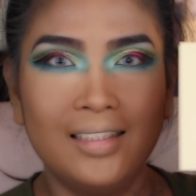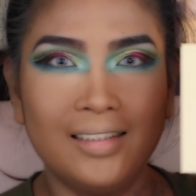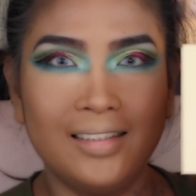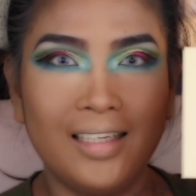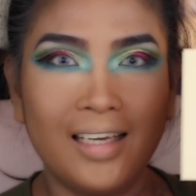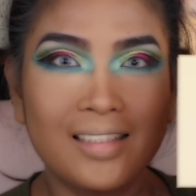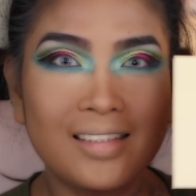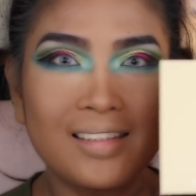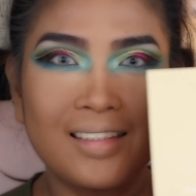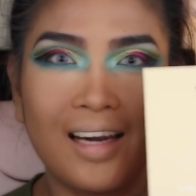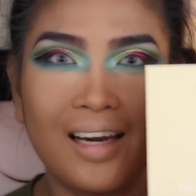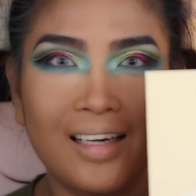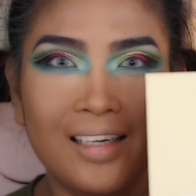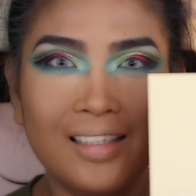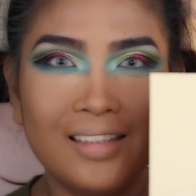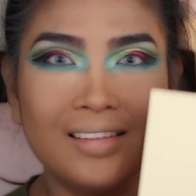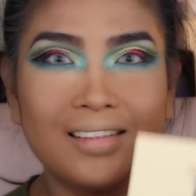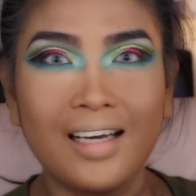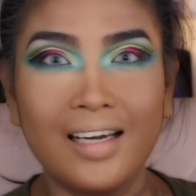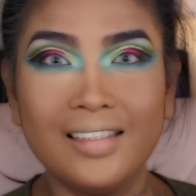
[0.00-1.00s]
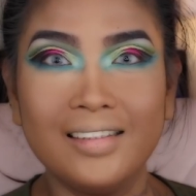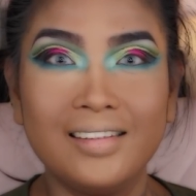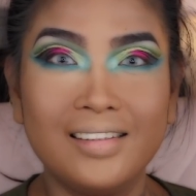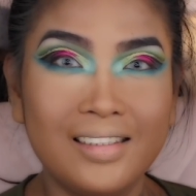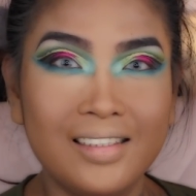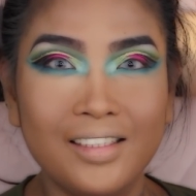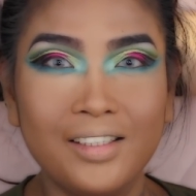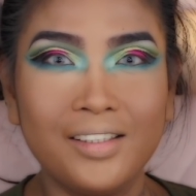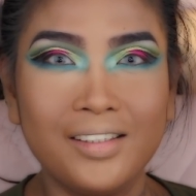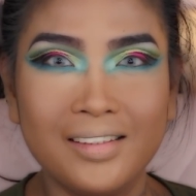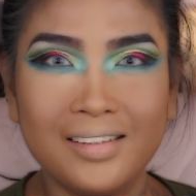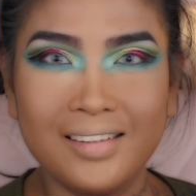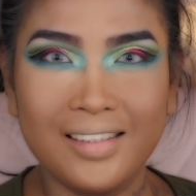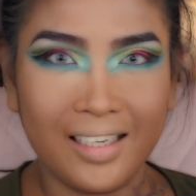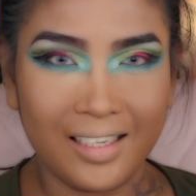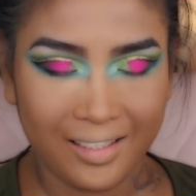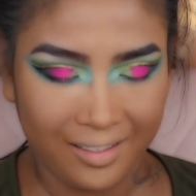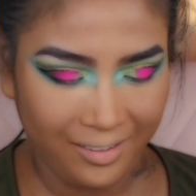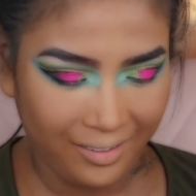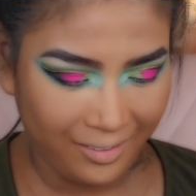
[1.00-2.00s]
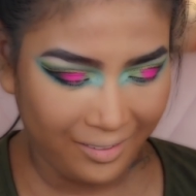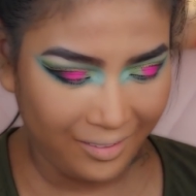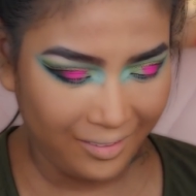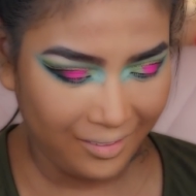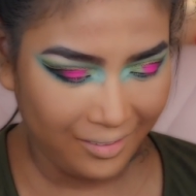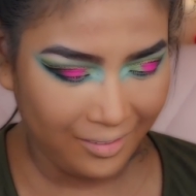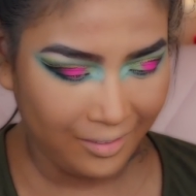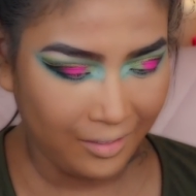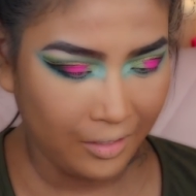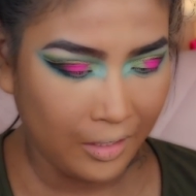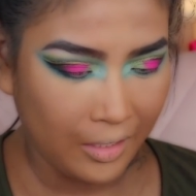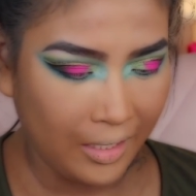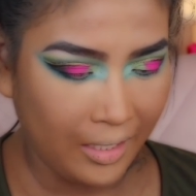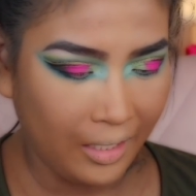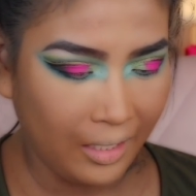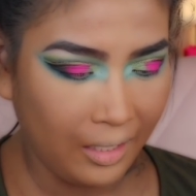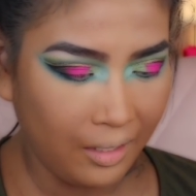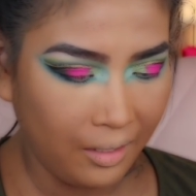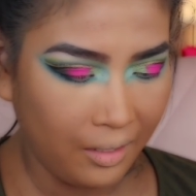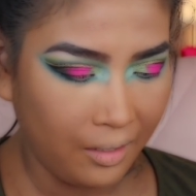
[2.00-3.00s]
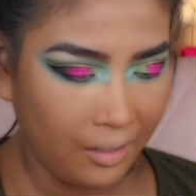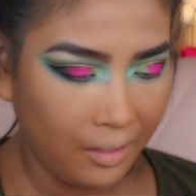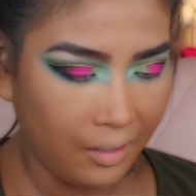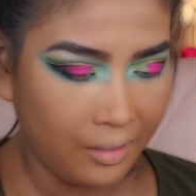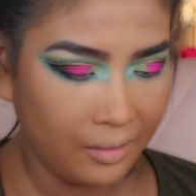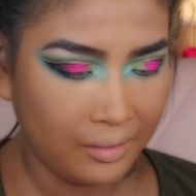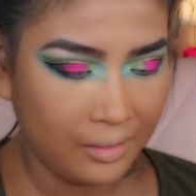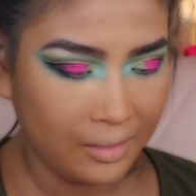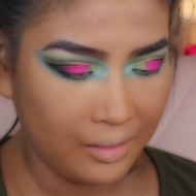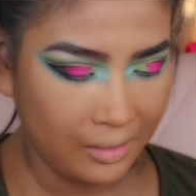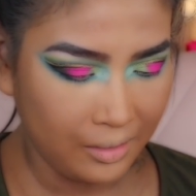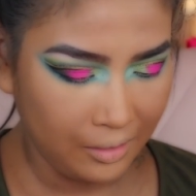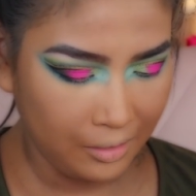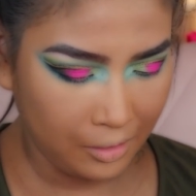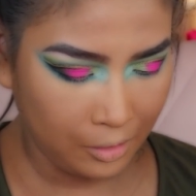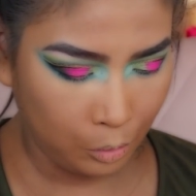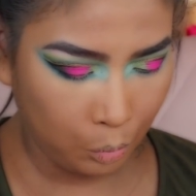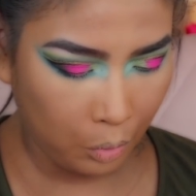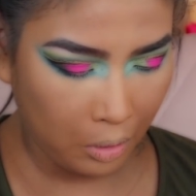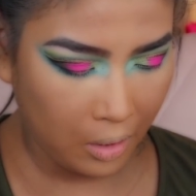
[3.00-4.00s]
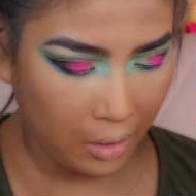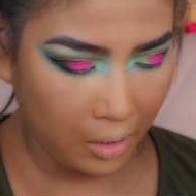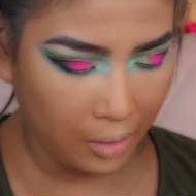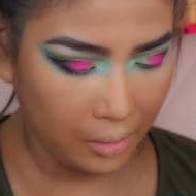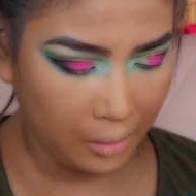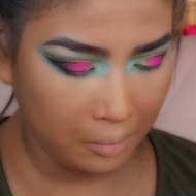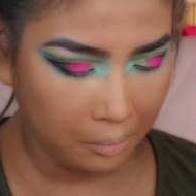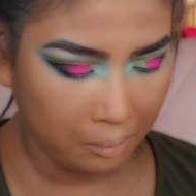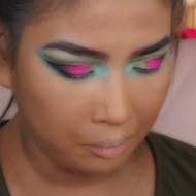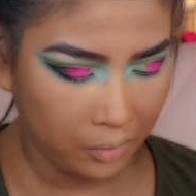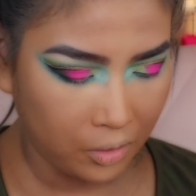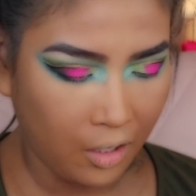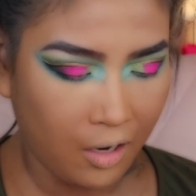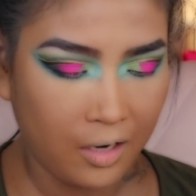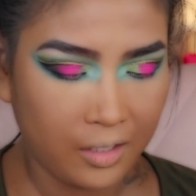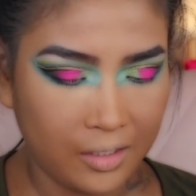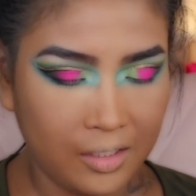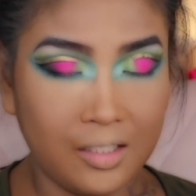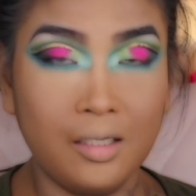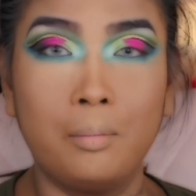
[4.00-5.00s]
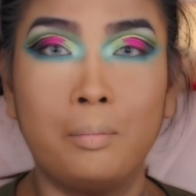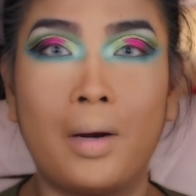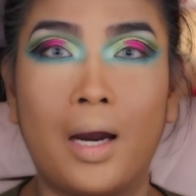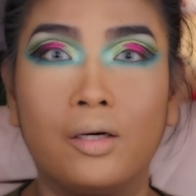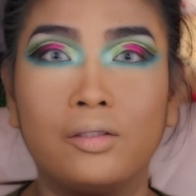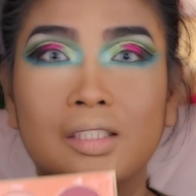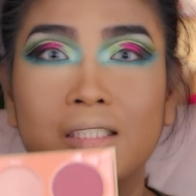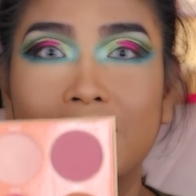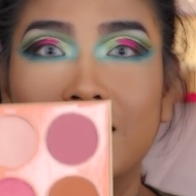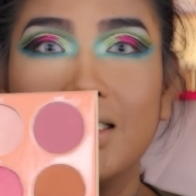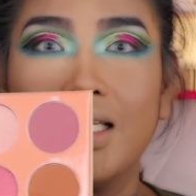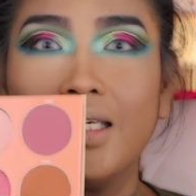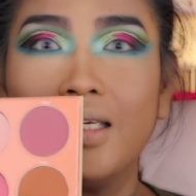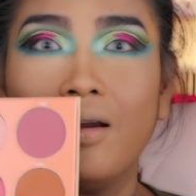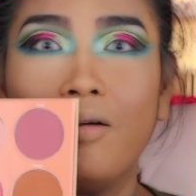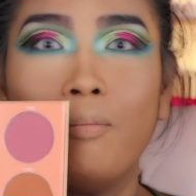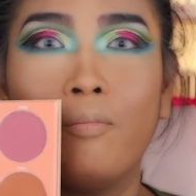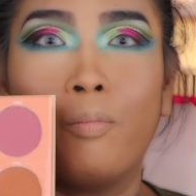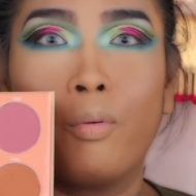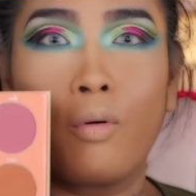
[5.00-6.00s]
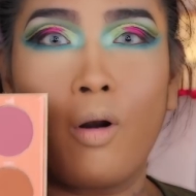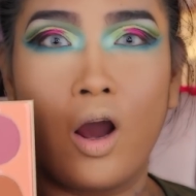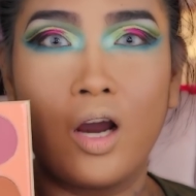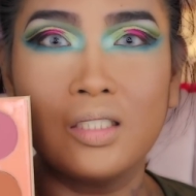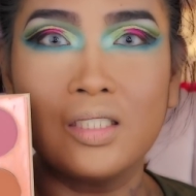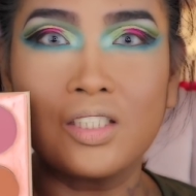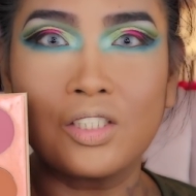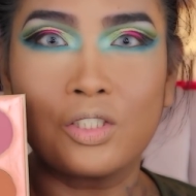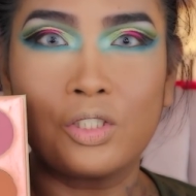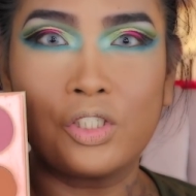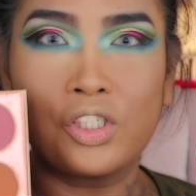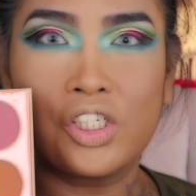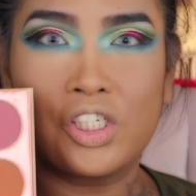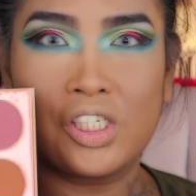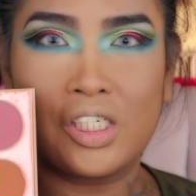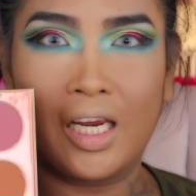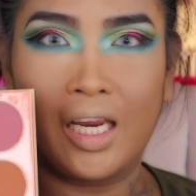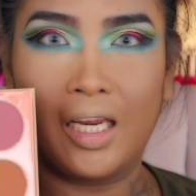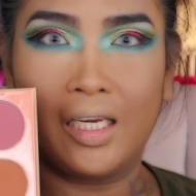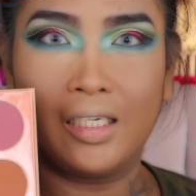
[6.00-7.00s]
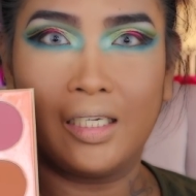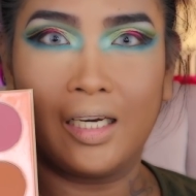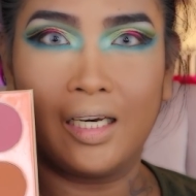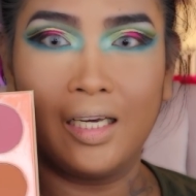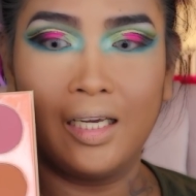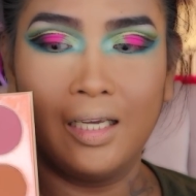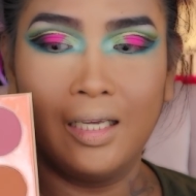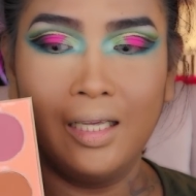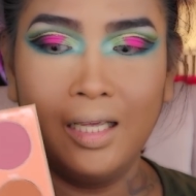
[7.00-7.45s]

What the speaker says: Yes guys, I did get her. And this is what I am talking about. It's like a bronzer shade.